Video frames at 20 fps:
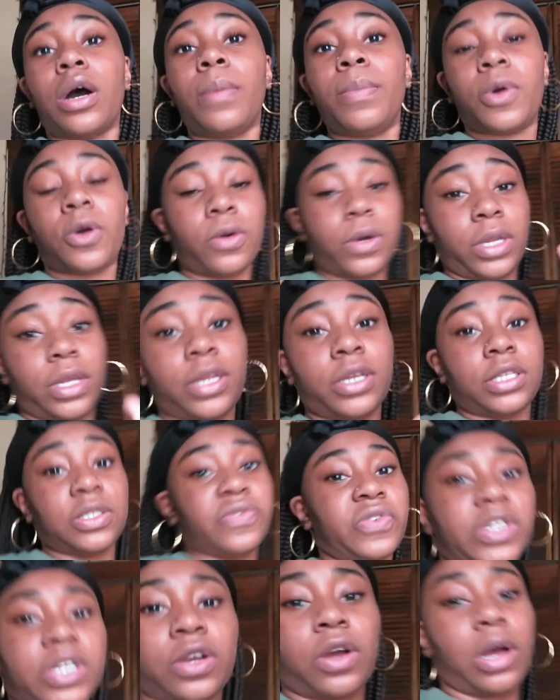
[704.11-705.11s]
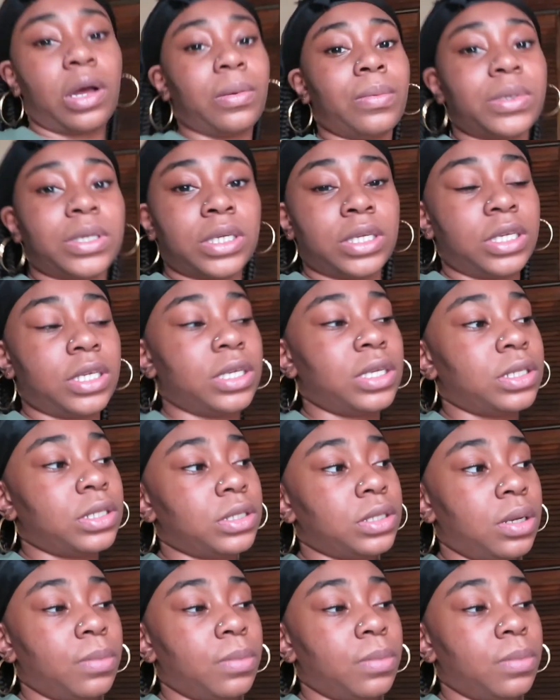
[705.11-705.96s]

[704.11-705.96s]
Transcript: I'm gonna go ahead and end this video out because